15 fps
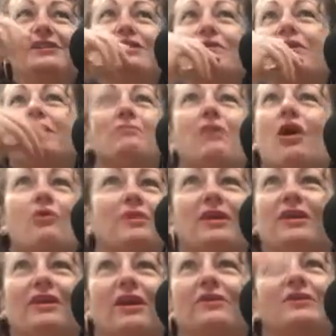So at the
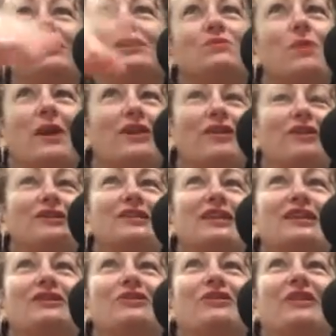moment, you know, it's just one of those
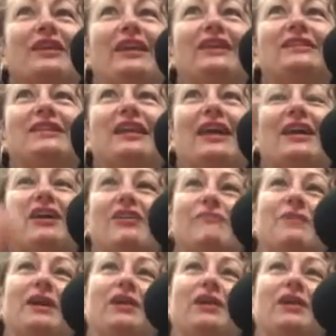things on the internet, and I've